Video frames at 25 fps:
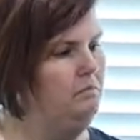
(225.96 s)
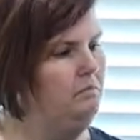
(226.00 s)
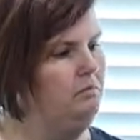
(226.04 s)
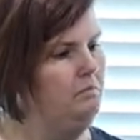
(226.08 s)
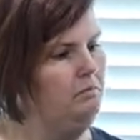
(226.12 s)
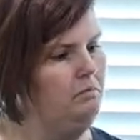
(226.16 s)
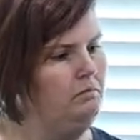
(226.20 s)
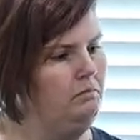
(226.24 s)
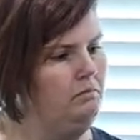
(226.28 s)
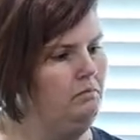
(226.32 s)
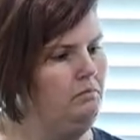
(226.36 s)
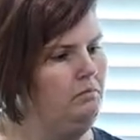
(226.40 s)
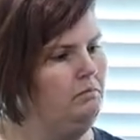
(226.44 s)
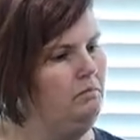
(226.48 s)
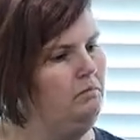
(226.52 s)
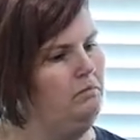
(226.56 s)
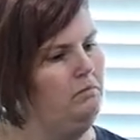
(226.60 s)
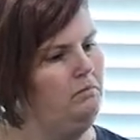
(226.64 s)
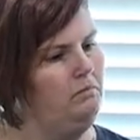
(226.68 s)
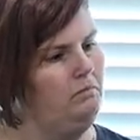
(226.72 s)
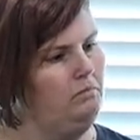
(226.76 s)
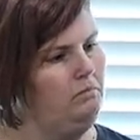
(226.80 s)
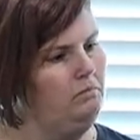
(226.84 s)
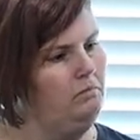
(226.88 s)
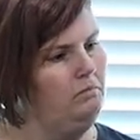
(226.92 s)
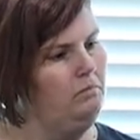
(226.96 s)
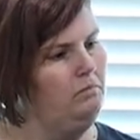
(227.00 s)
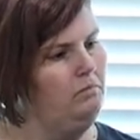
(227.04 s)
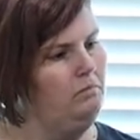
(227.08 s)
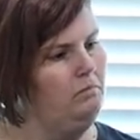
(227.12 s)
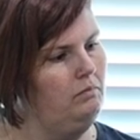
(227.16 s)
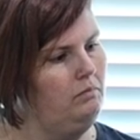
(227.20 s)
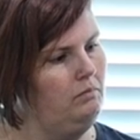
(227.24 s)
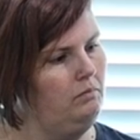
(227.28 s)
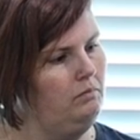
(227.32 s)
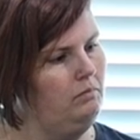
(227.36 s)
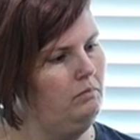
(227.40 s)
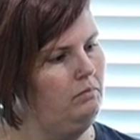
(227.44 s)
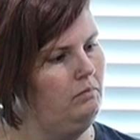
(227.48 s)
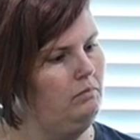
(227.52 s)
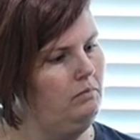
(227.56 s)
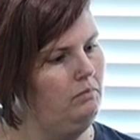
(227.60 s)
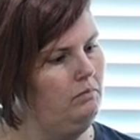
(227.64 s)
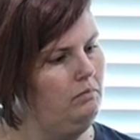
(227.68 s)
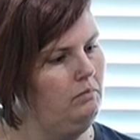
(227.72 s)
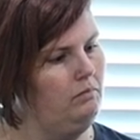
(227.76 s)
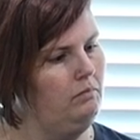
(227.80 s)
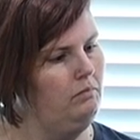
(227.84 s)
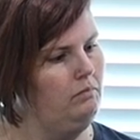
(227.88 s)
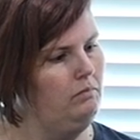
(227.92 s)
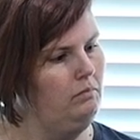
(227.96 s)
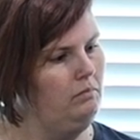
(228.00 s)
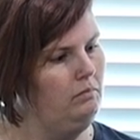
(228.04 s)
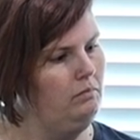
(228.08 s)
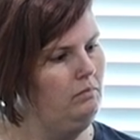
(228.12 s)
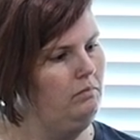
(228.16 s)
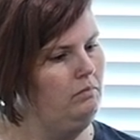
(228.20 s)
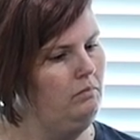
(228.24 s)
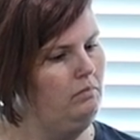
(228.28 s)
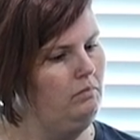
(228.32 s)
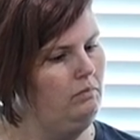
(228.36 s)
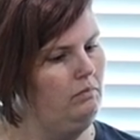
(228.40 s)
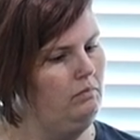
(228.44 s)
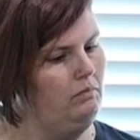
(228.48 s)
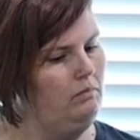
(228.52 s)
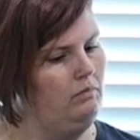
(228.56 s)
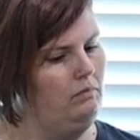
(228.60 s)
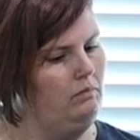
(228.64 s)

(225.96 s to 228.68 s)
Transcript: (silent)